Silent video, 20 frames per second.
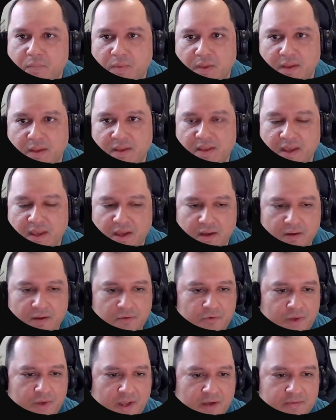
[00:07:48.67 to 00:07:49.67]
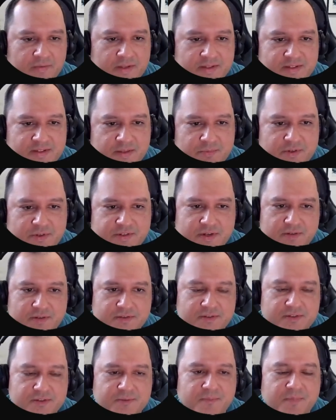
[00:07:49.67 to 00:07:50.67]
Yeah, we have the same
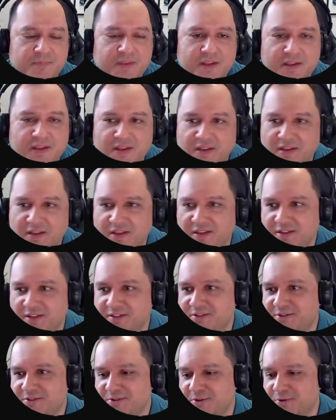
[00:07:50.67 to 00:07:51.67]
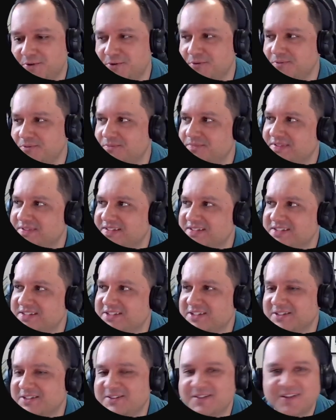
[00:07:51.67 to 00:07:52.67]
results. So this is
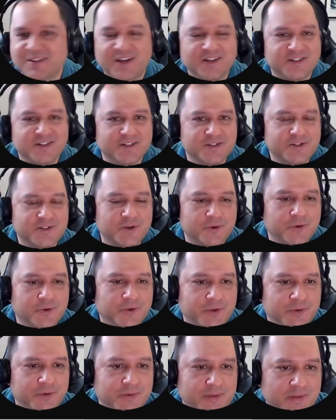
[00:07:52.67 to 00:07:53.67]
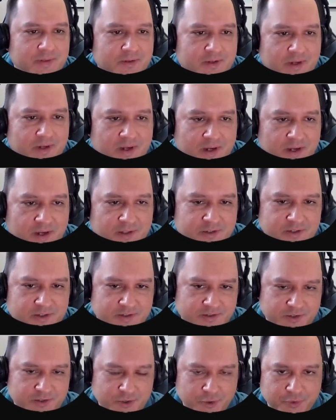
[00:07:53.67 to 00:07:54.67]
it. I just showed
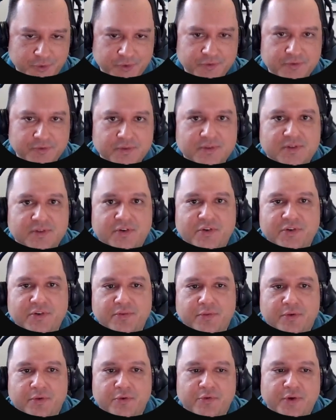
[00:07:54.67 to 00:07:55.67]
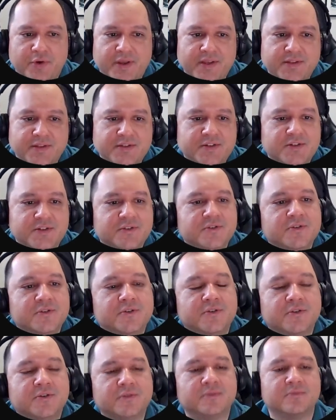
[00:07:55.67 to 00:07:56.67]
you three ways
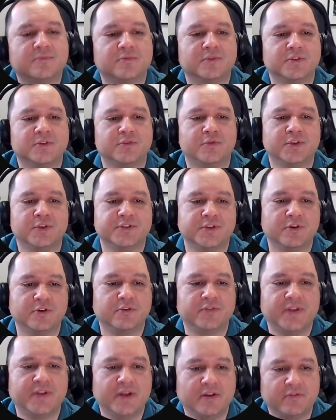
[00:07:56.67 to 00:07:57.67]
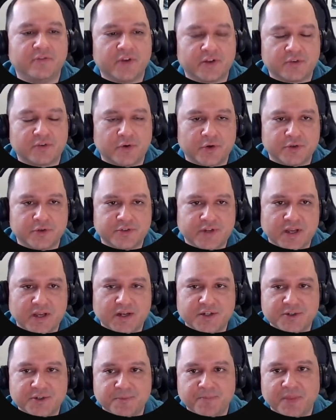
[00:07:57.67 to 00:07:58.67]
to resolve the factorial
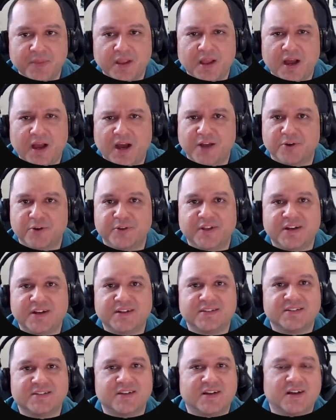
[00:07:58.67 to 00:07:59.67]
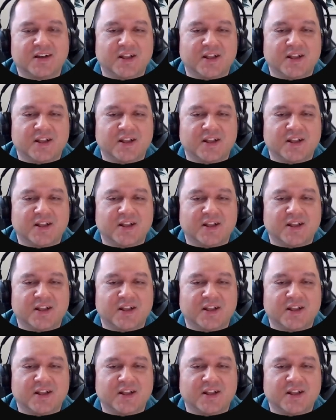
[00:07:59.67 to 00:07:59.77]
challenge. I know there's a